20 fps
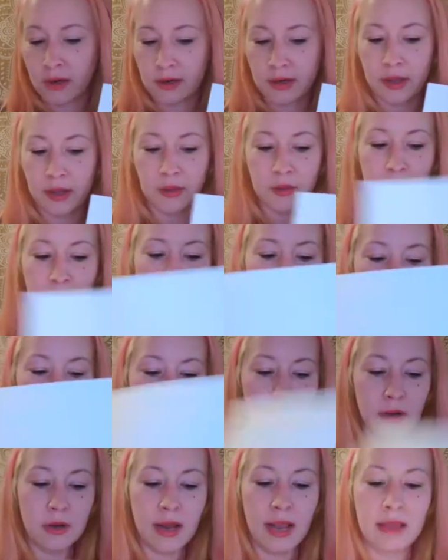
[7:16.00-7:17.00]
paper,
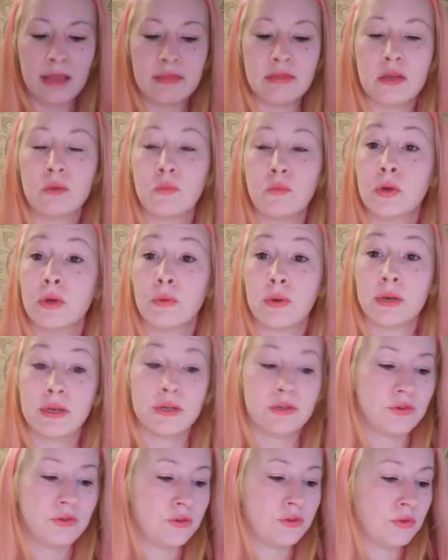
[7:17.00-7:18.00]
and then we're going
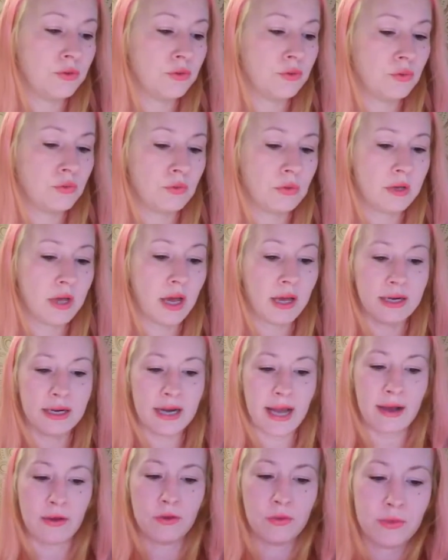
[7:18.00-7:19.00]
to cut it out
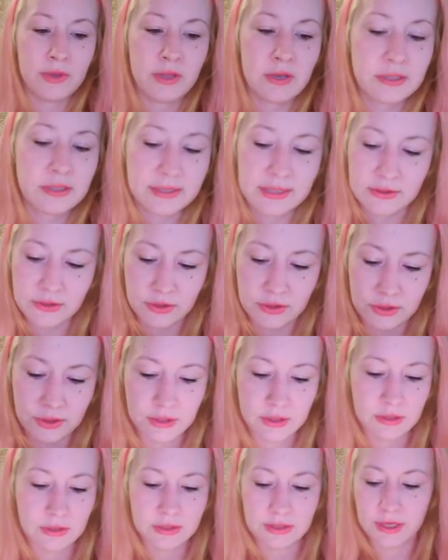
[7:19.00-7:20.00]
with our scissors.
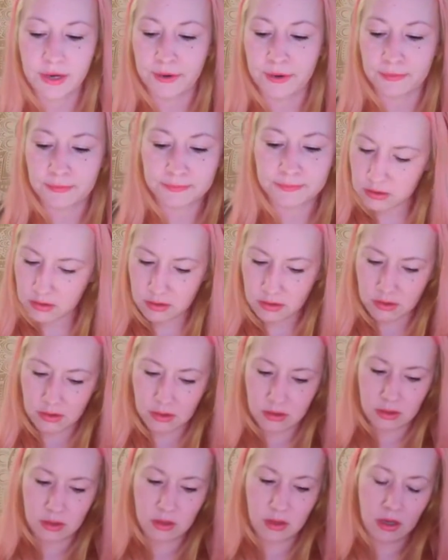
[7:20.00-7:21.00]
So
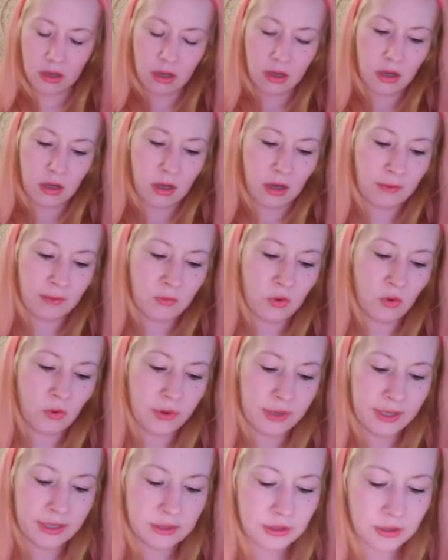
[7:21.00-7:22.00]
I'm
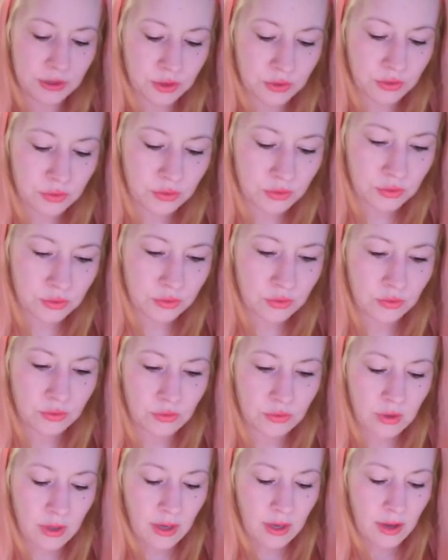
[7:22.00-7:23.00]
going to
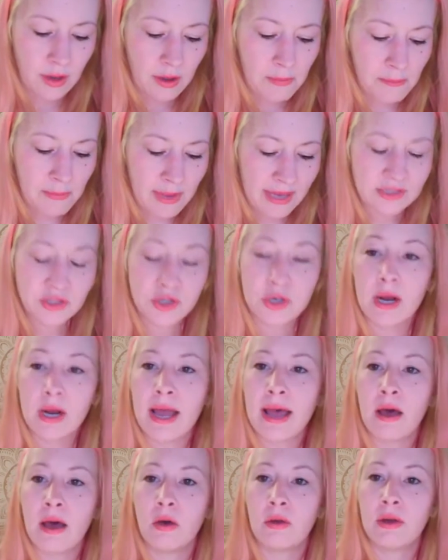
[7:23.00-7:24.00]
measure
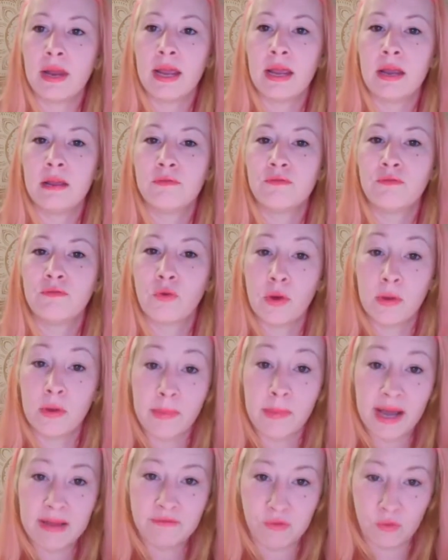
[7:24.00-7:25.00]
out a
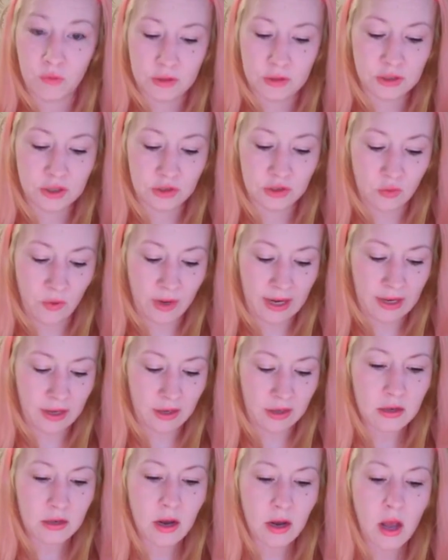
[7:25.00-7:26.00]
4x4 square
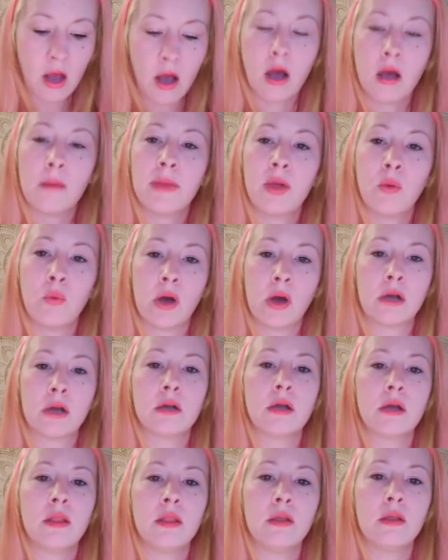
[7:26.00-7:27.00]
on my
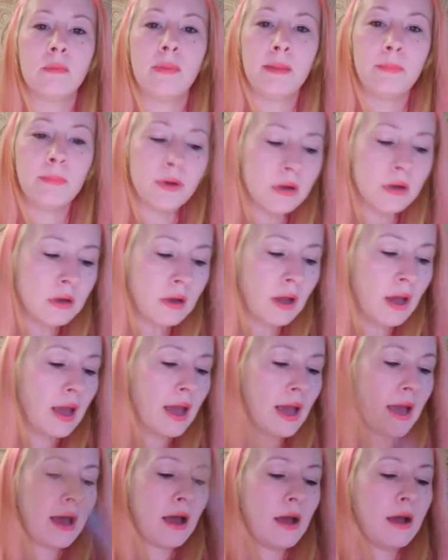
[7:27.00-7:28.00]
watercolor paper
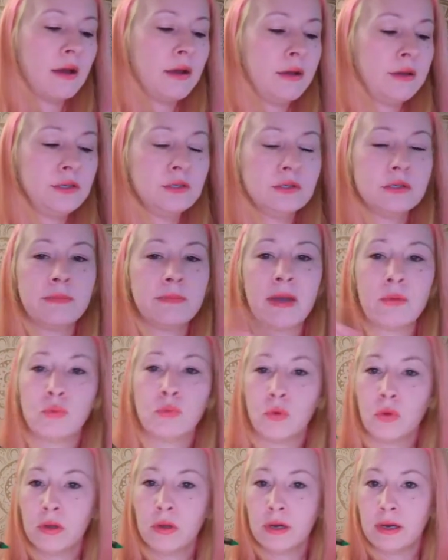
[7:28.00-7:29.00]
using my
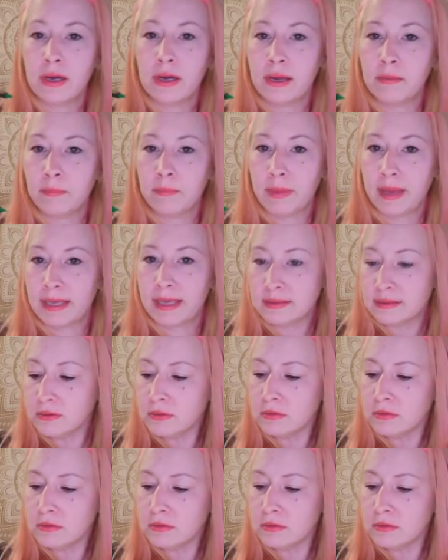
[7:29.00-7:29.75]
ruler and pencil,